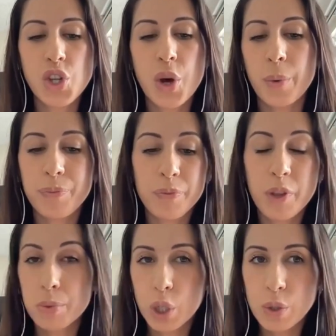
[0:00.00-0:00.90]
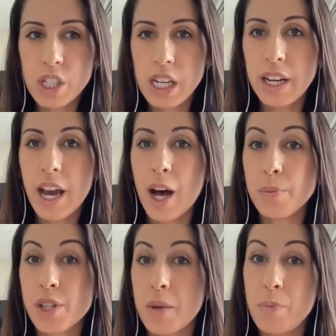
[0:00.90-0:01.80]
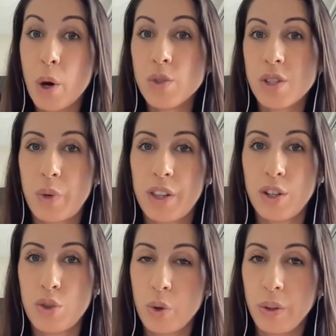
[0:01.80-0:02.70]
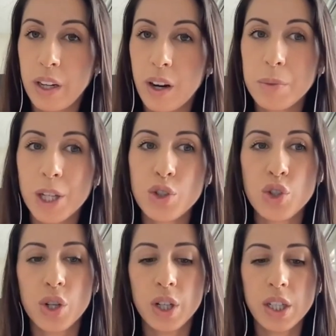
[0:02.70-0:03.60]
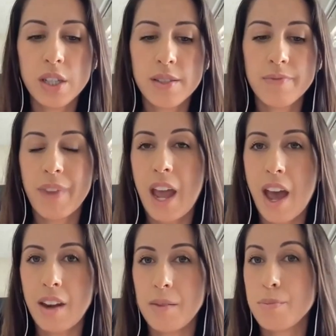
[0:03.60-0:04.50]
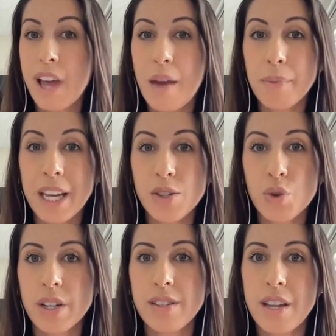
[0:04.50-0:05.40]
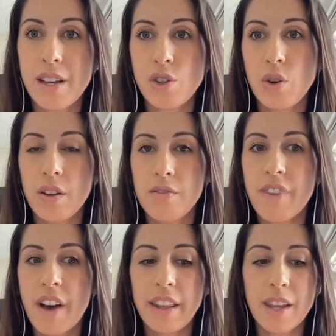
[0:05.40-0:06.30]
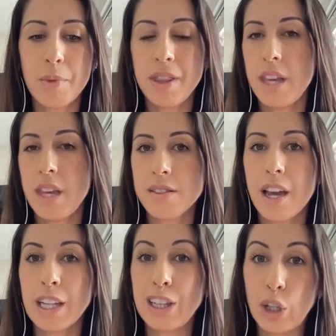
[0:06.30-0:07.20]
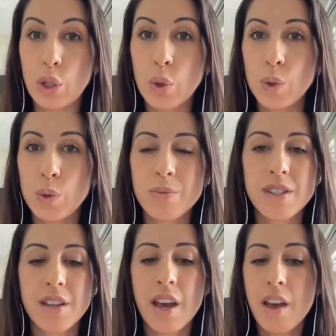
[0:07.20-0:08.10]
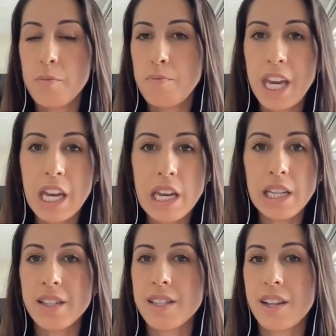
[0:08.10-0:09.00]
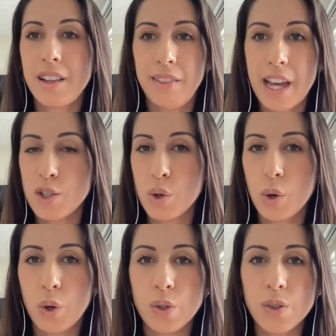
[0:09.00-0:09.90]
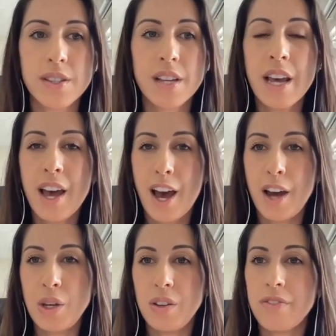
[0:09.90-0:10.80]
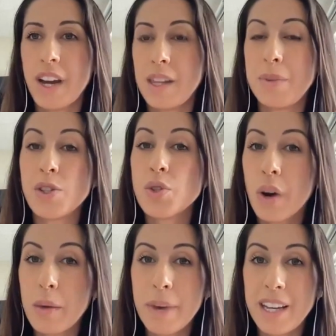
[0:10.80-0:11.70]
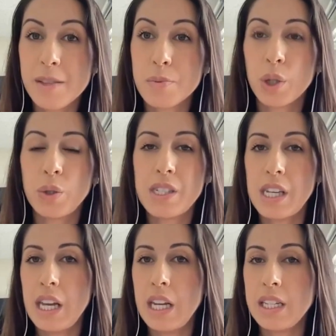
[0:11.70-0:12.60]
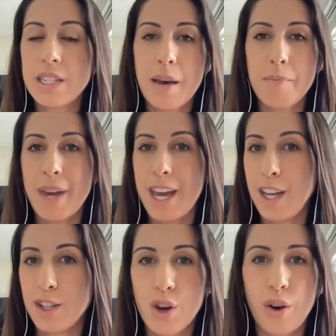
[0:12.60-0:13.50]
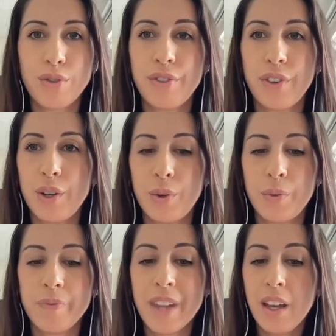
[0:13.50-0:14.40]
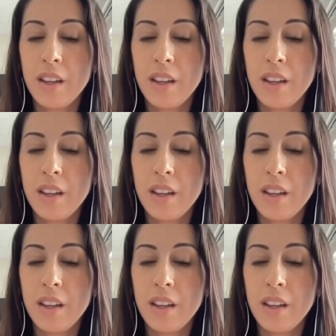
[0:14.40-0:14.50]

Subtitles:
So the protein helps the most with controlling our blood sugars, and plant-based sources, you can find them in things like legumes, beans, lentils. You can find them in soy-based protein, tempeh, tofu,